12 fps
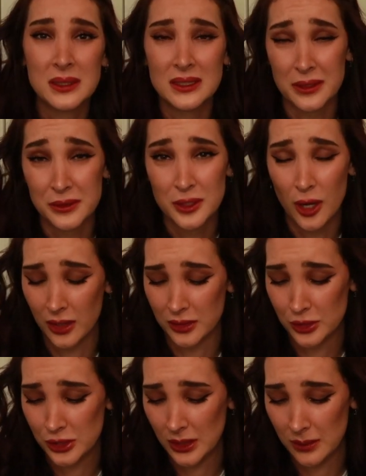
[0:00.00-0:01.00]
because I was talking
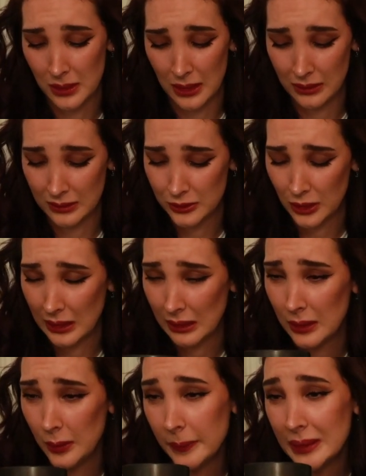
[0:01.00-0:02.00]
shit about it, trying to
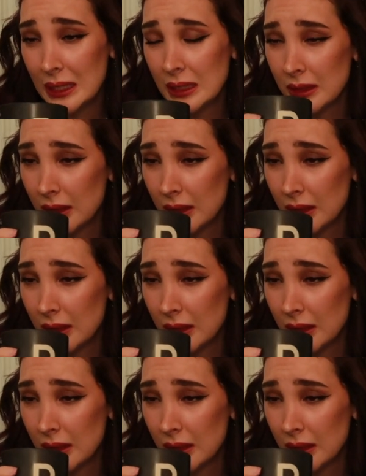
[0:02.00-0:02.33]
kill me.